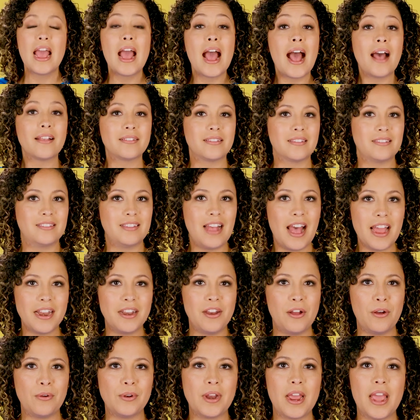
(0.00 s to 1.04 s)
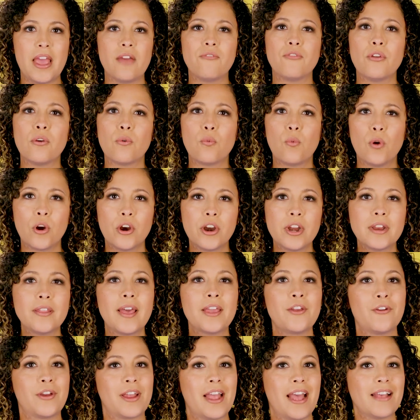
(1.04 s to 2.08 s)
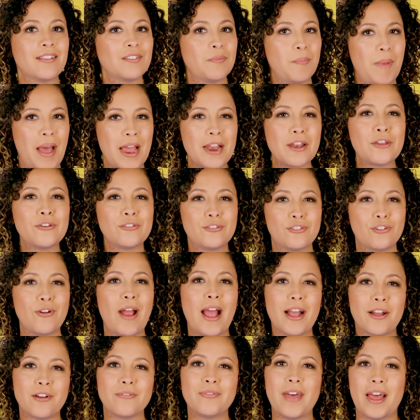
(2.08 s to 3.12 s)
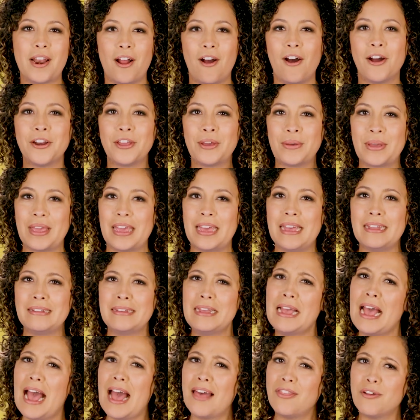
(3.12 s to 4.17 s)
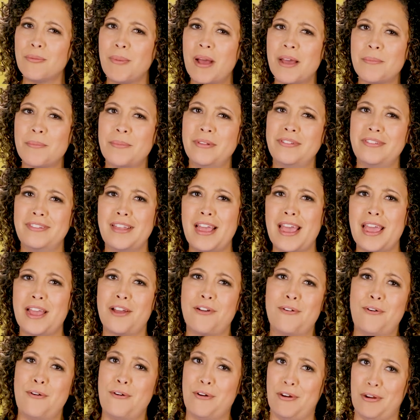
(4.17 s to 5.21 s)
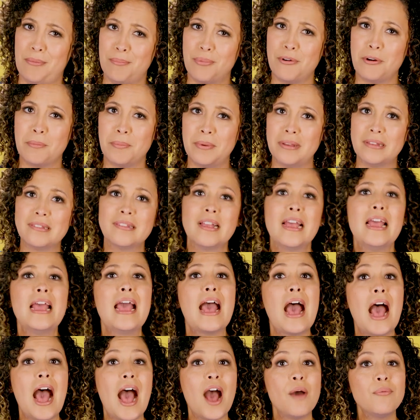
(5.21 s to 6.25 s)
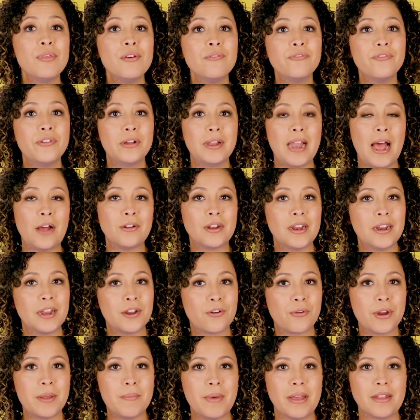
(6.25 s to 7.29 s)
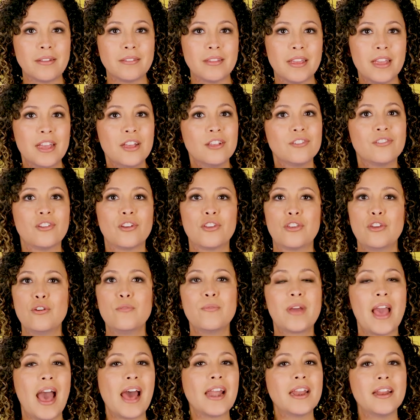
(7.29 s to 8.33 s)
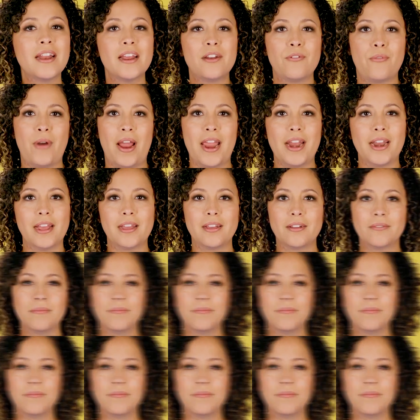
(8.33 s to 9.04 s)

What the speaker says: As a side note, if you're worried that your guest might lose track of that audio kit, either by mistake or on purpose, have them fill out an agreement so you've got it in writing.